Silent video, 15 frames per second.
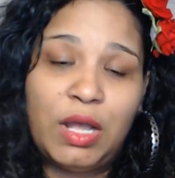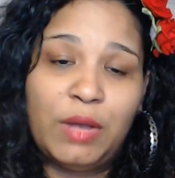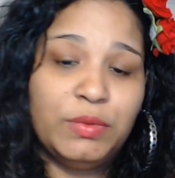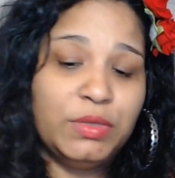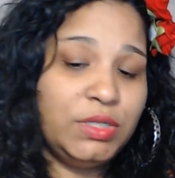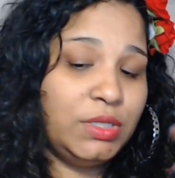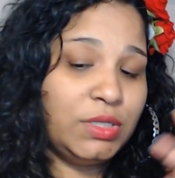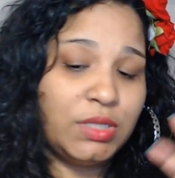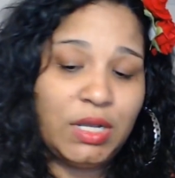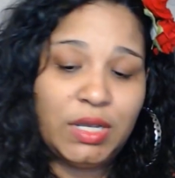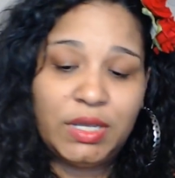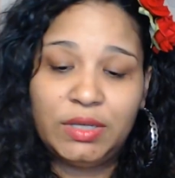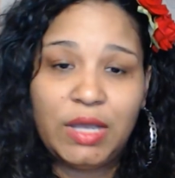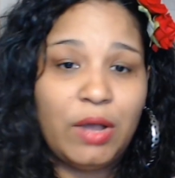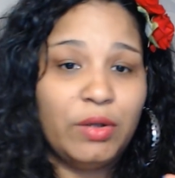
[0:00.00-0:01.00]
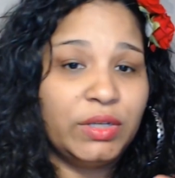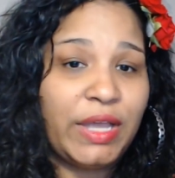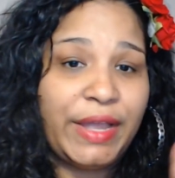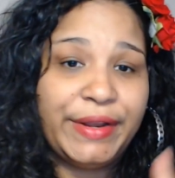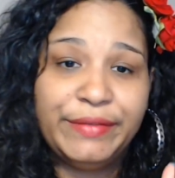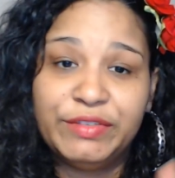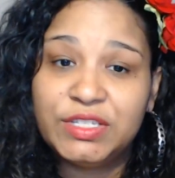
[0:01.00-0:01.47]
I was just like, I
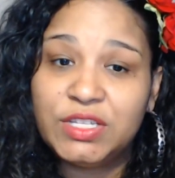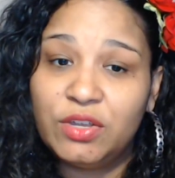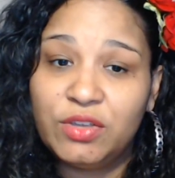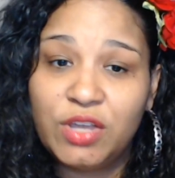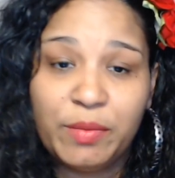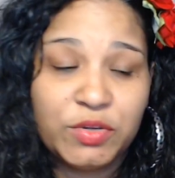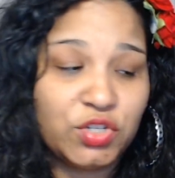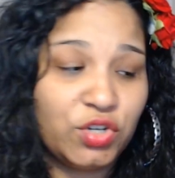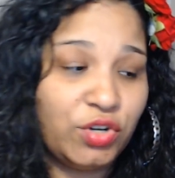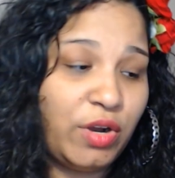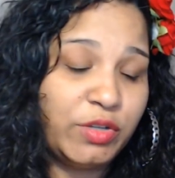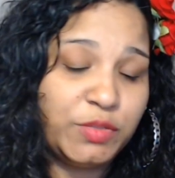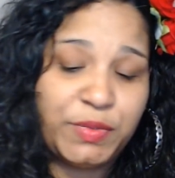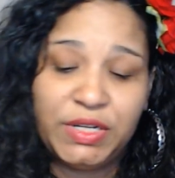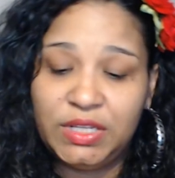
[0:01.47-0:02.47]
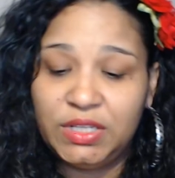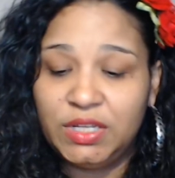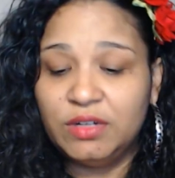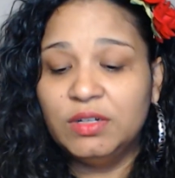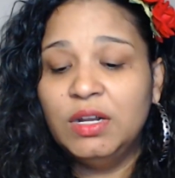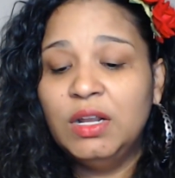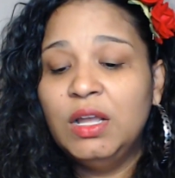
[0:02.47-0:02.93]
can't even tell you how much sugar I was putting in
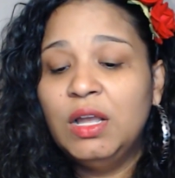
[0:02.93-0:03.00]
there.